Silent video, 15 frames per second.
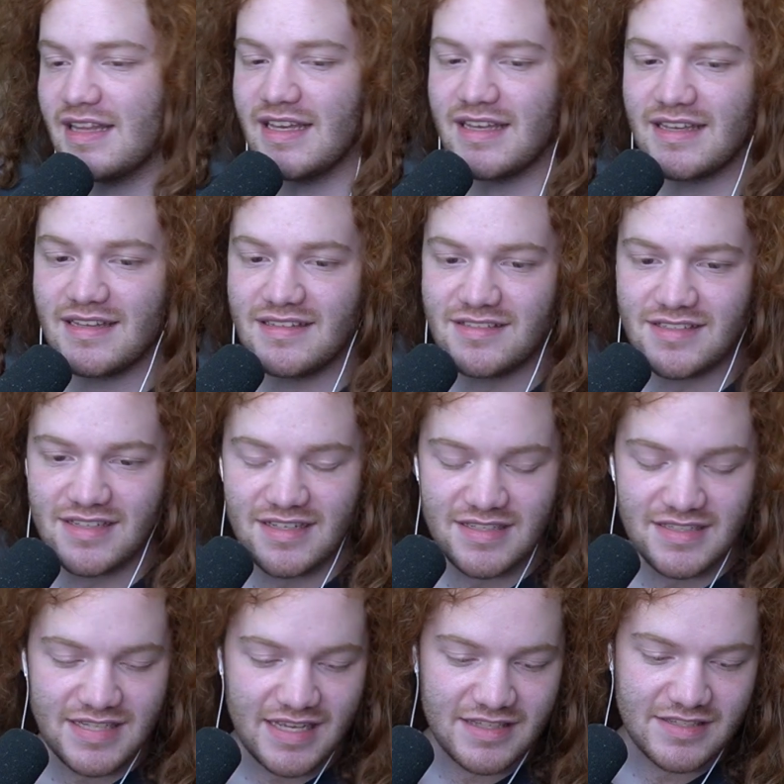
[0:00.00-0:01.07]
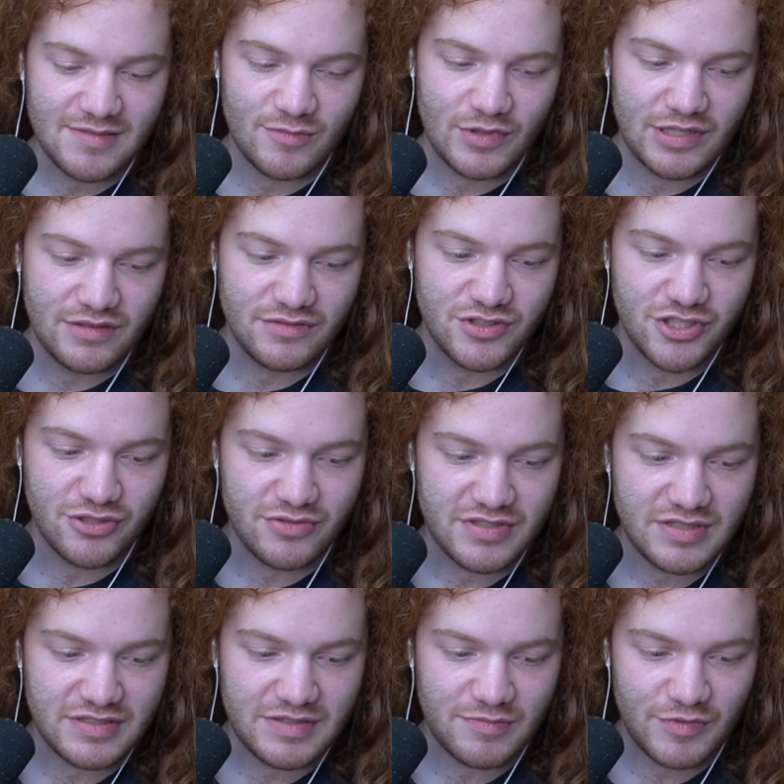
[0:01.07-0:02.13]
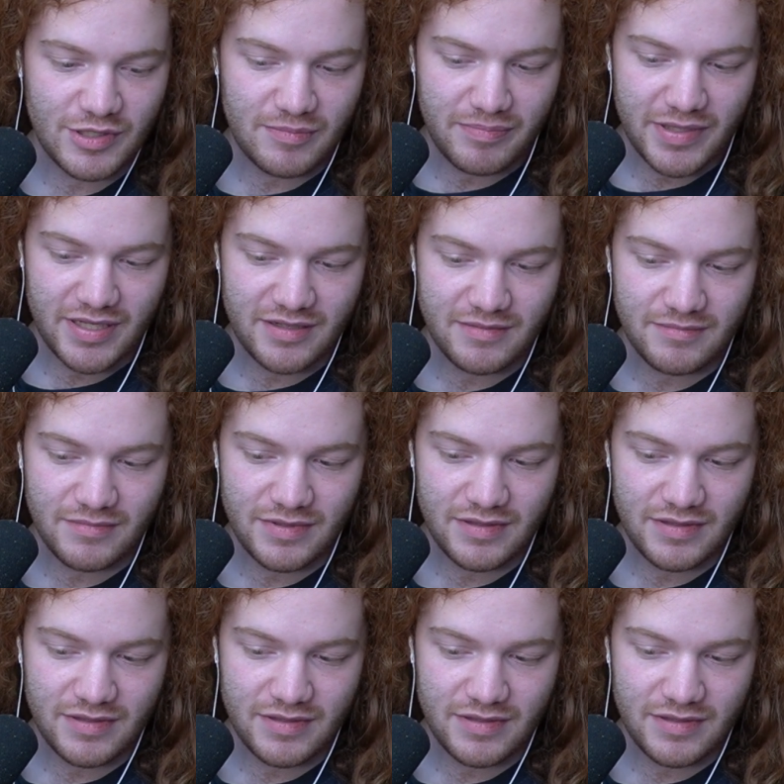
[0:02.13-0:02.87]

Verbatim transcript: like, it's going to take some real juice and some real pump.